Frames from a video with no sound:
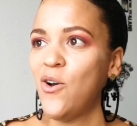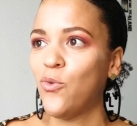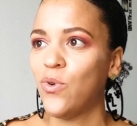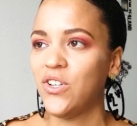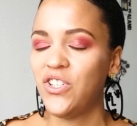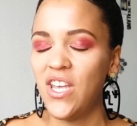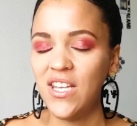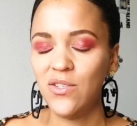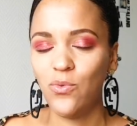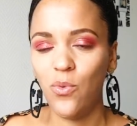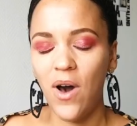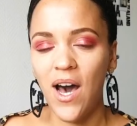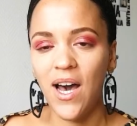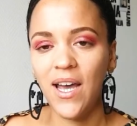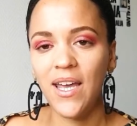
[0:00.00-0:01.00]
which is
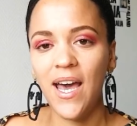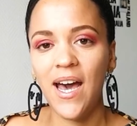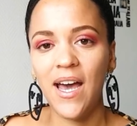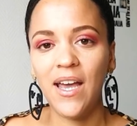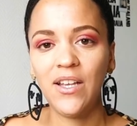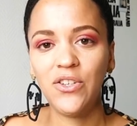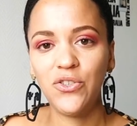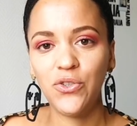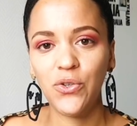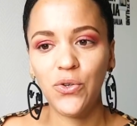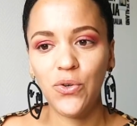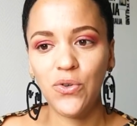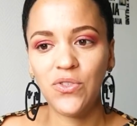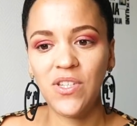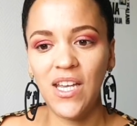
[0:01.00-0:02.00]
why I
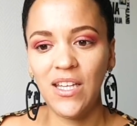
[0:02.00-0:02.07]
chose